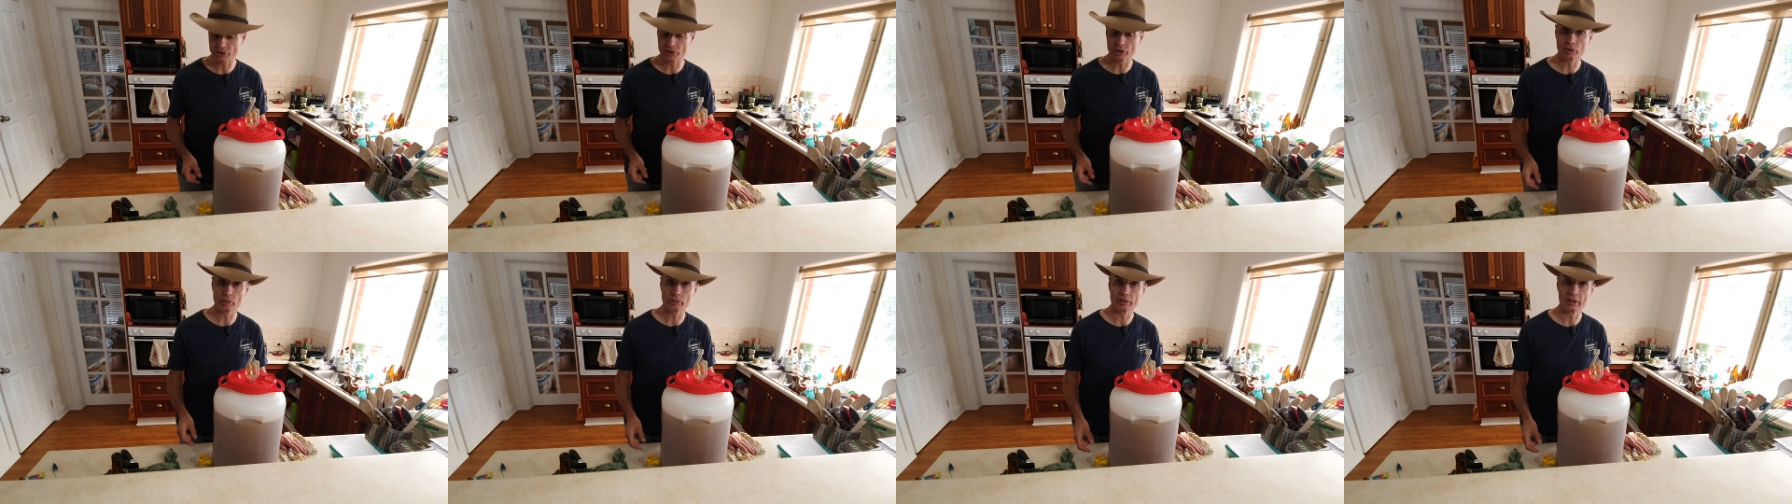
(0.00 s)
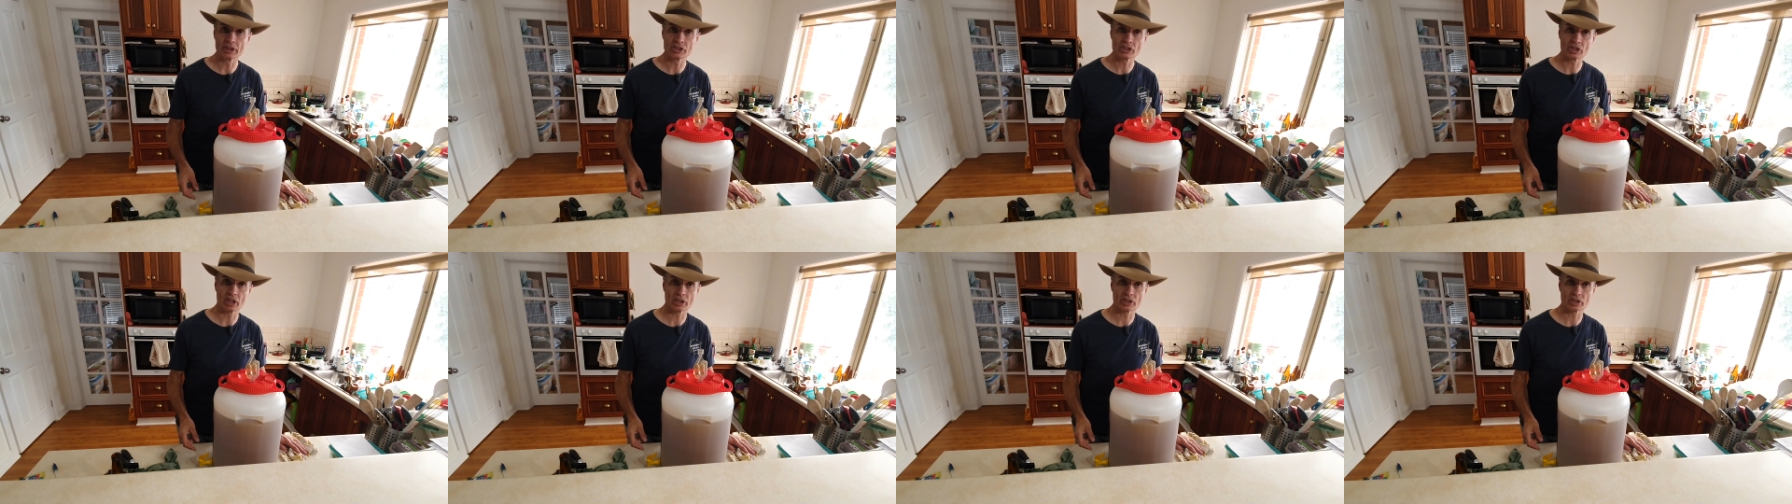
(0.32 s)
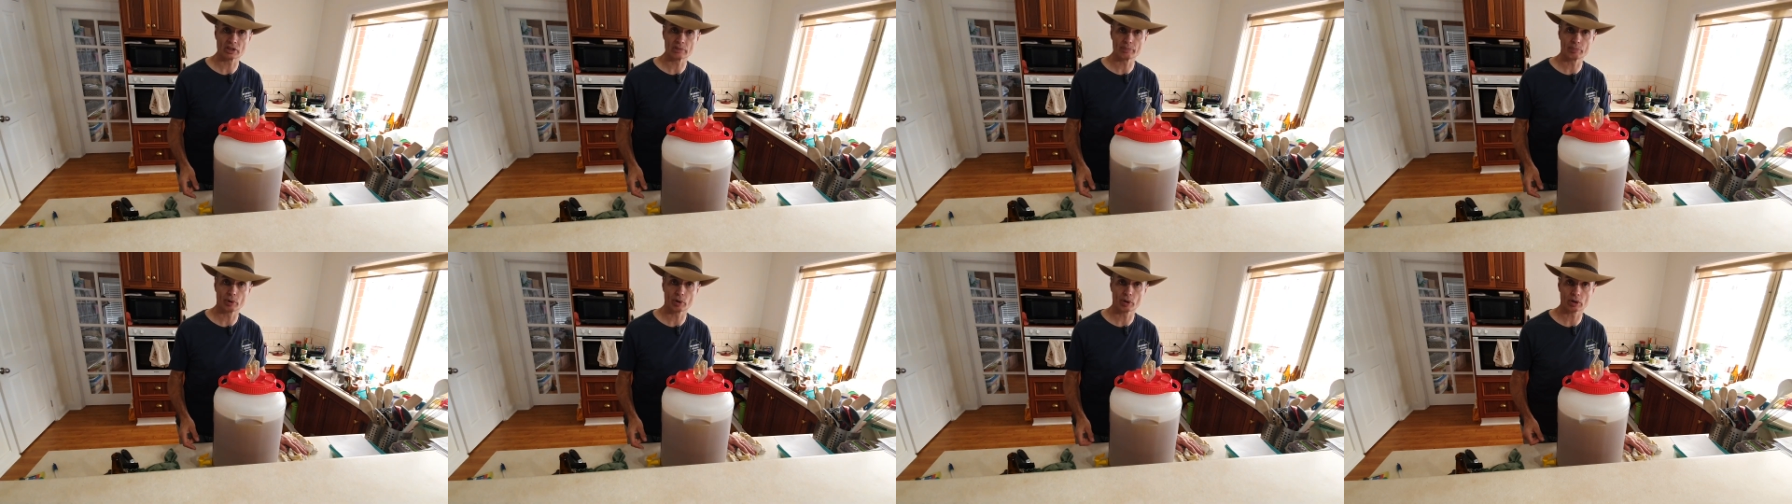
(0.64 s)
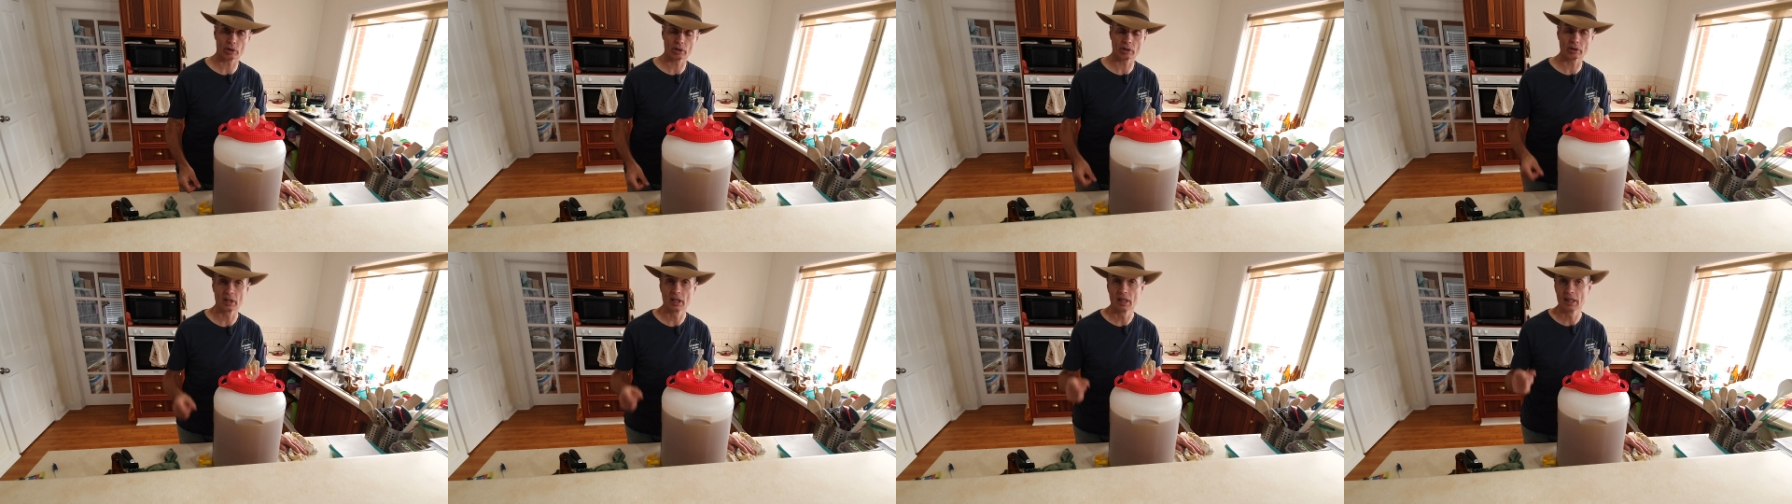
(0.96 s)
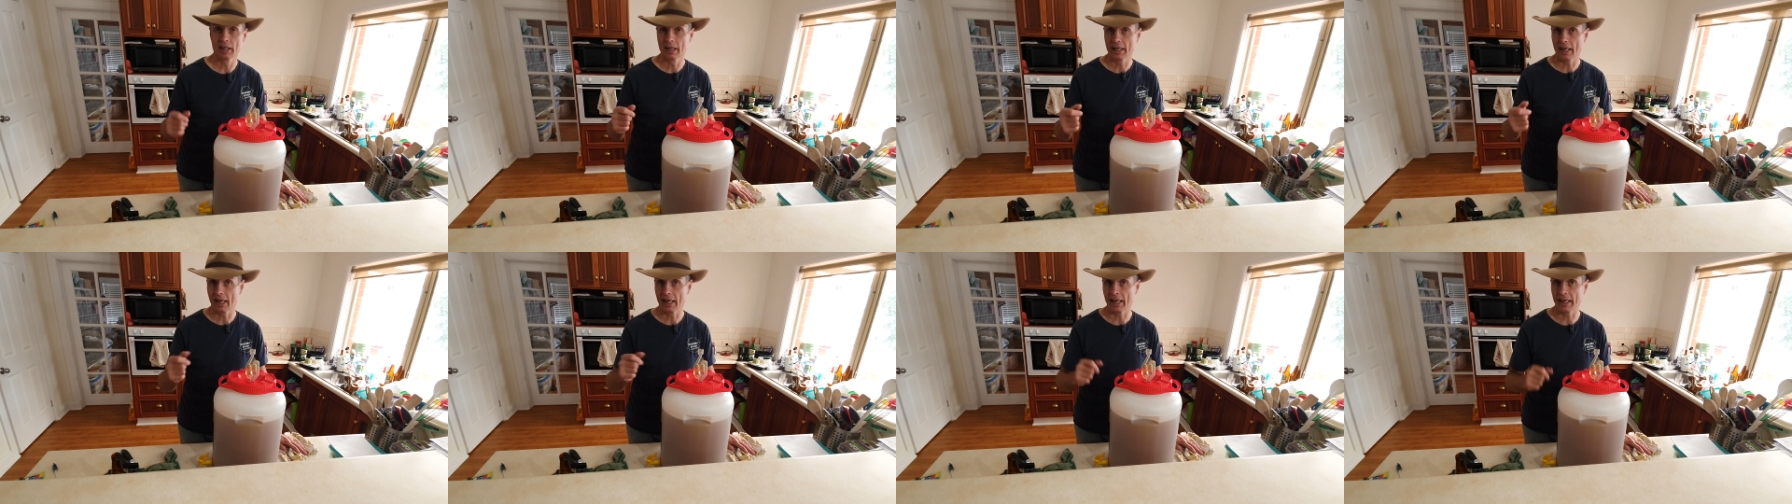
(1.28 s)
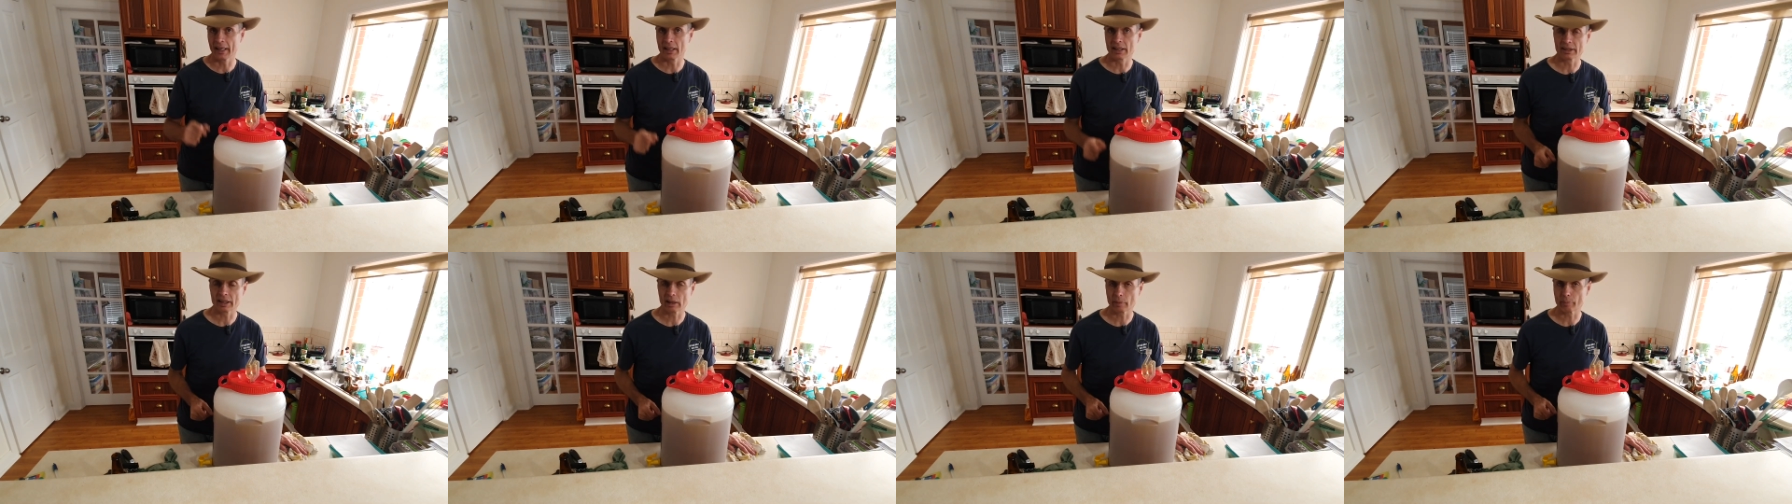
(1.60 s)
to do is actually bottle it.
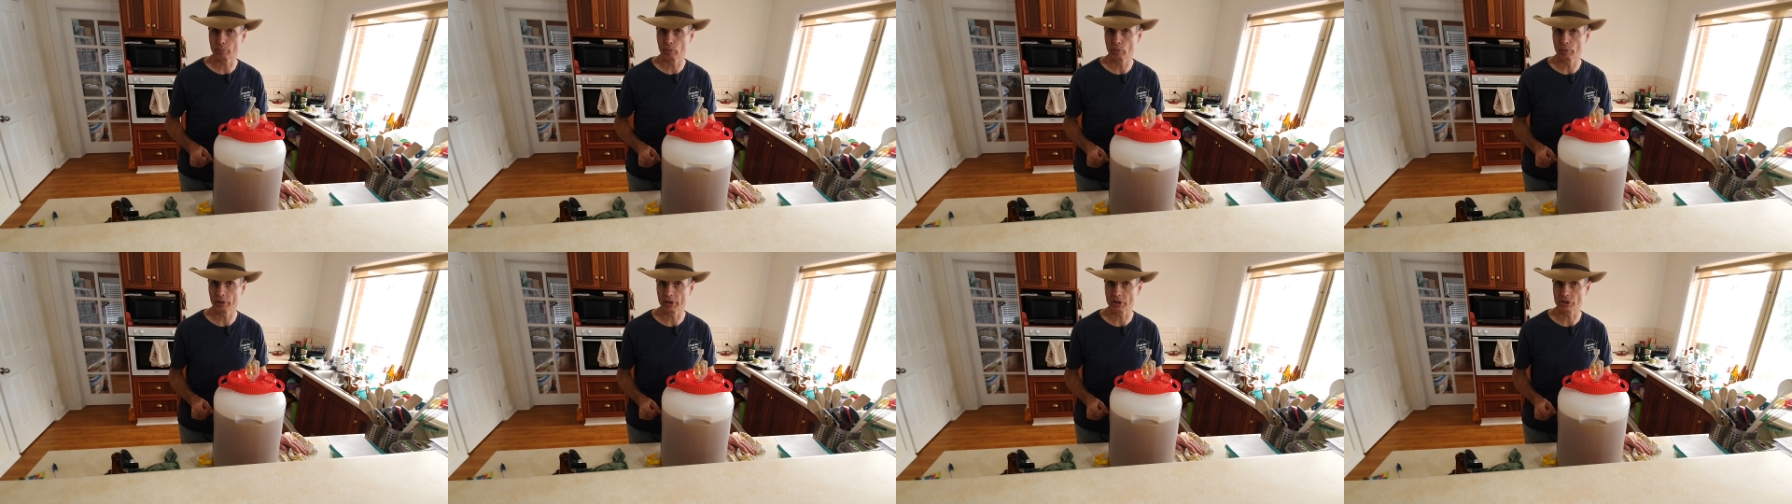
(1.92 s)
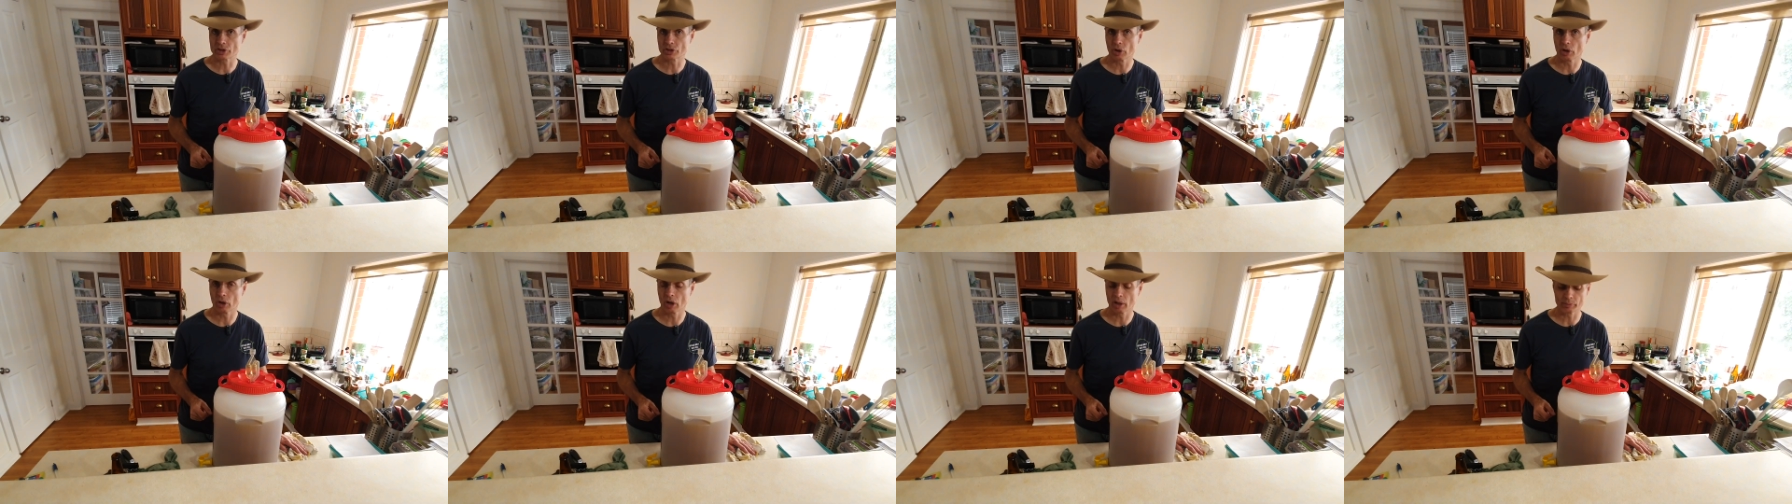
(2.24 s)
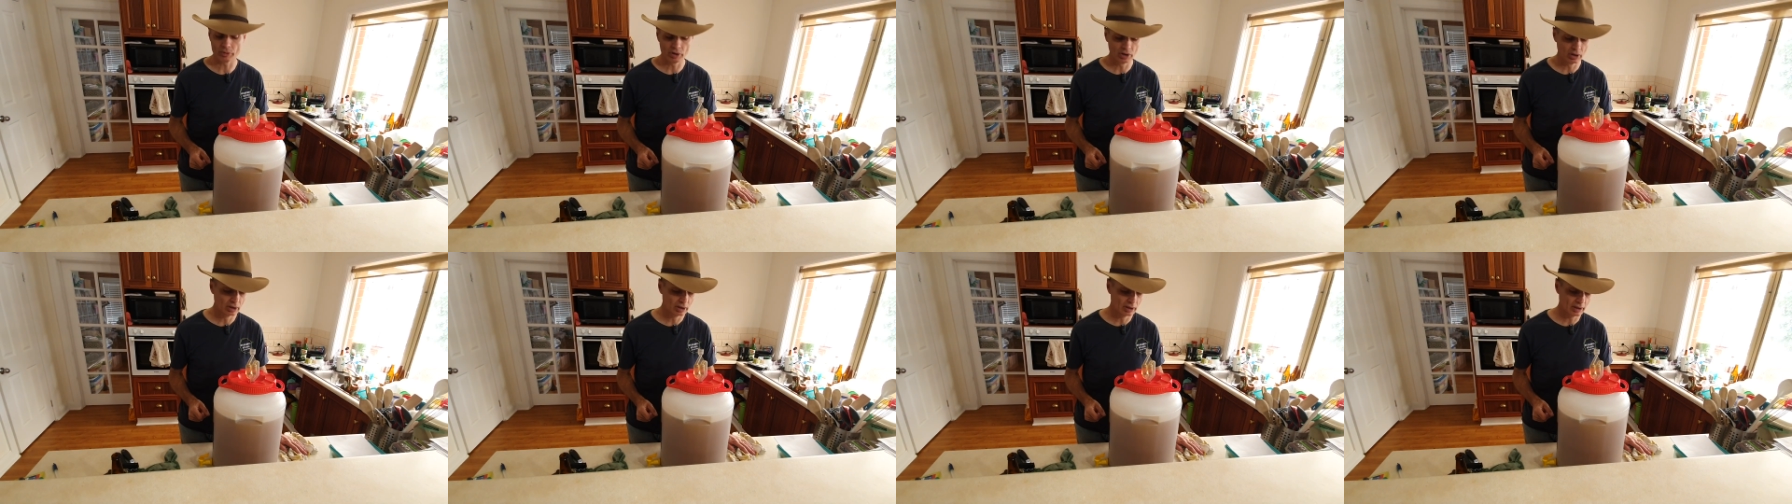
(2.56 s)
And at that point in time,